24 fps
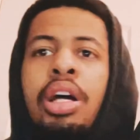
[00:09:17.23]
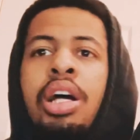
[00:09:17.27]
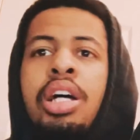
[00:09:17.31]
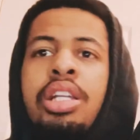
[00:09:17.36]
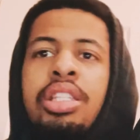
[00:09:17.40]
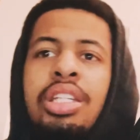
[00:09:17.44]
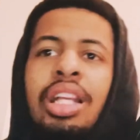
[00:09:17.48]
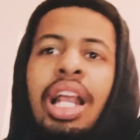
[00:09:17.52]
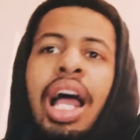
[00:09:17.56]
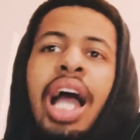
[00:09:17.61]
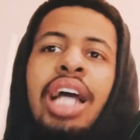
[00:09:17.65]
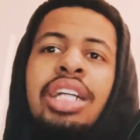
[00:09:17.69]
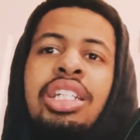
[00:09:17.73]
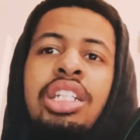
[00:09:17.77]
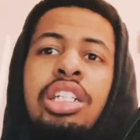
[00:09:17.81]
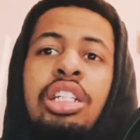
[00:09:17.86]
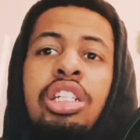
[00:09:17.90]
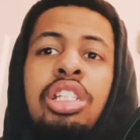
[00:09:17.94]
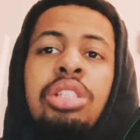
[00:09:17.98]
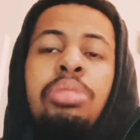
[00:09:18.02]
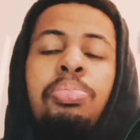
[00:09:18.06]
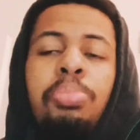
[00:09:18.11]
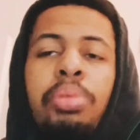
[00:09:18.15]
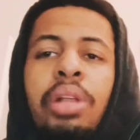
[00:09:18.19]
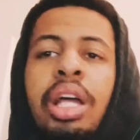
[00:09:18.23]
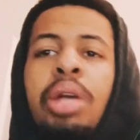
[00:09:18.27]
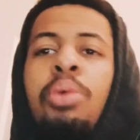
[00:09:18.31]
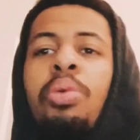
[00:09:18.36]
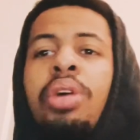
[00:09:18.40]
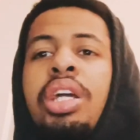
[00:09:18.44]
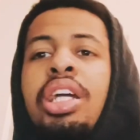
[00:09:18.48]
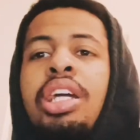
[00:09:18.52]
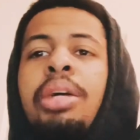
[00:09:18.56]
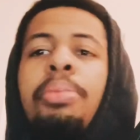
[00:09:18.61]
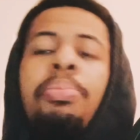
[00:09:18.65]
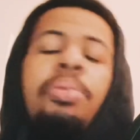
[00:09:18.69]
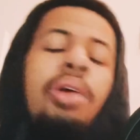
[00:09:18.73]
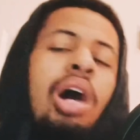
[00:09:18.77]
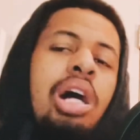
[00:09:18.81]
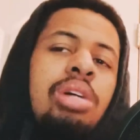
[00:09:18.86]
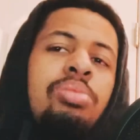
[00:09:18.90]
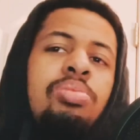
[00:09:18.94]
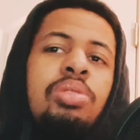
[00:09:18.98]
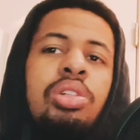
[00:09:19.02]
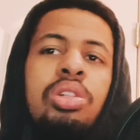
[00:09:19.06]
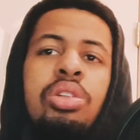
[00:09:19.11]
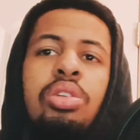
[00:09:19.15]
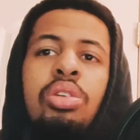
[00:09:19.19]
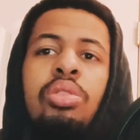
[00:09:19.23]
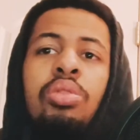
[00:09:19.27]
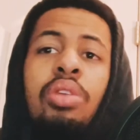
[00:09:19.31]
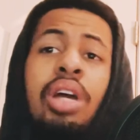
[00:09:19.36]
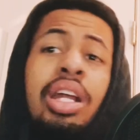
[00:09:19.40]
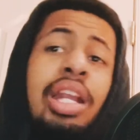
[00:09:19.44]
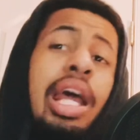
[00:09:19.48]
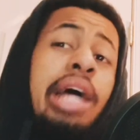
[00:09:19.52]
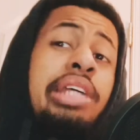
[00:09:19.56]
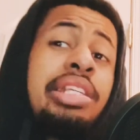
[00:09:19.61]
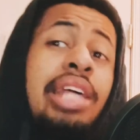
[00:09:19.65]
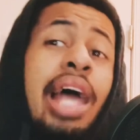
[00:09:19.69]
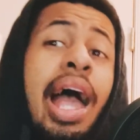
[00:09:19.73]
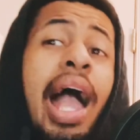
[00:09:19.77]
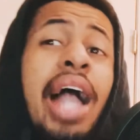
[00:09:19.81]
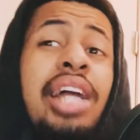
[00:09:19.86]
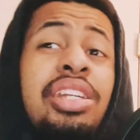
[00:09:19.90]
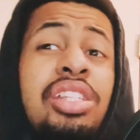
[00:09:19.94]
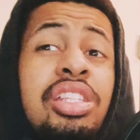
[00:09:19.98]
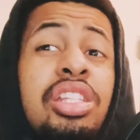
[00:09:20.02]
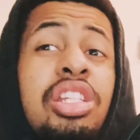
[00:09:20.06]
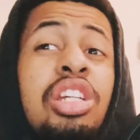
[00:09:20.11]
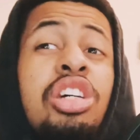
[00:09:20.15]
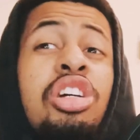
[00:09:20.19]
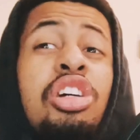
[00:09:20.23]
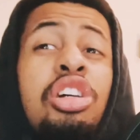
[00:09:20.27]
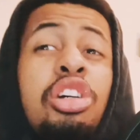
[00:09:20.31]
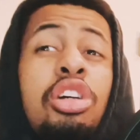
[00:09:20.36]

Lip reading: to actually display what he could possibly do. And that's actually a